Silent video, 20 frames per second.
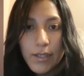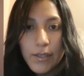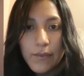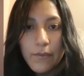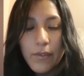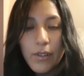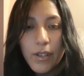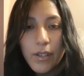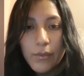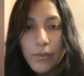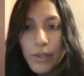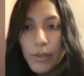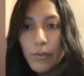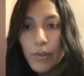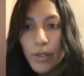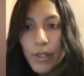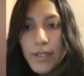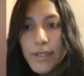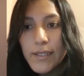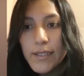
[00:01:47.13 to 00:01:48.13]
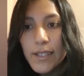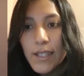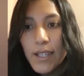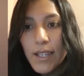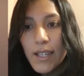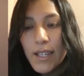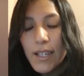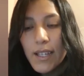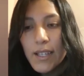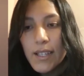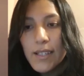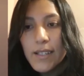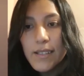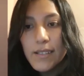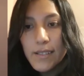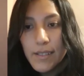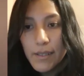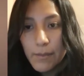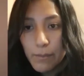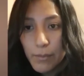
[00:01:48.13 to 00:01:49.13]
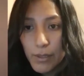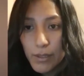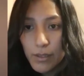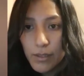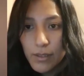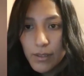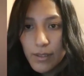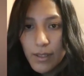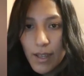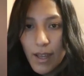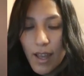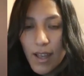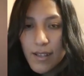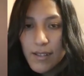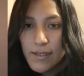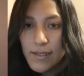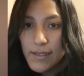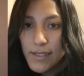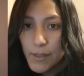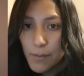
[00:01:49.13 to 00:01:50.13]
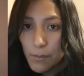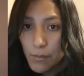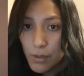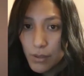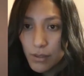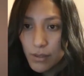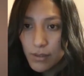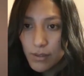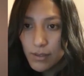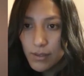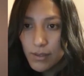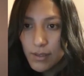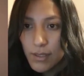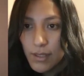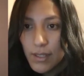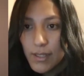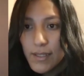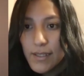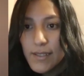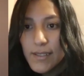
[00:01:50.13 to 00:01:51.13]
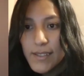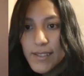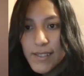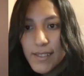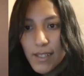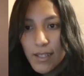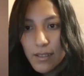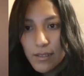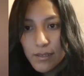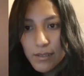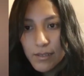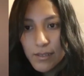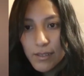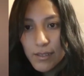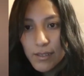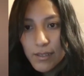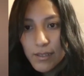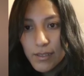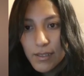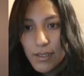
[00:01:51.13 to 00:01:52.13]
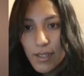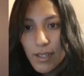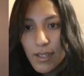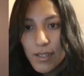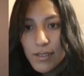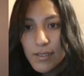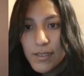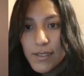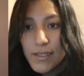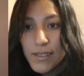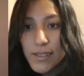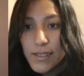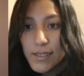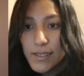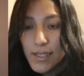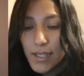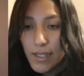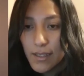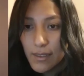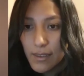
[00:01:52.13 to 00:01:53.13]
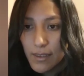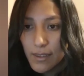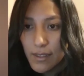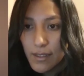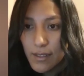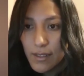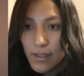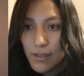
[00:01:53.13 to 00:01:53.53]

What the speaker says: following words: simple and symbol, send and send,